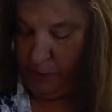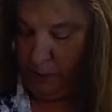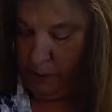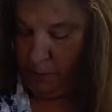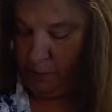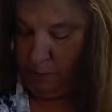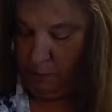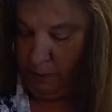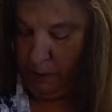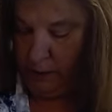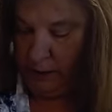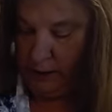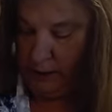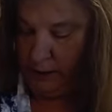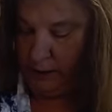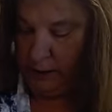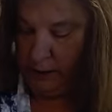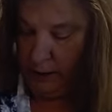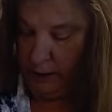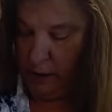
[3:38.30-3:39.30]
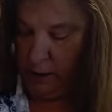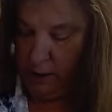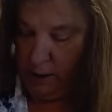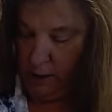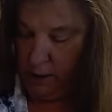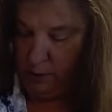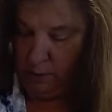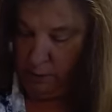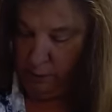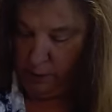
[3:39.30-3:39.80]
mix this all
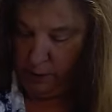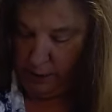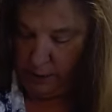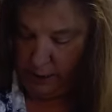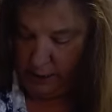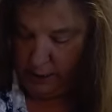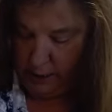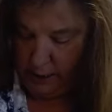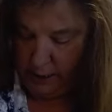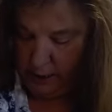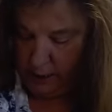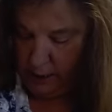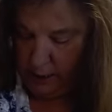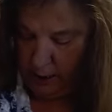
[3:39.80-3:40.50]
up really good.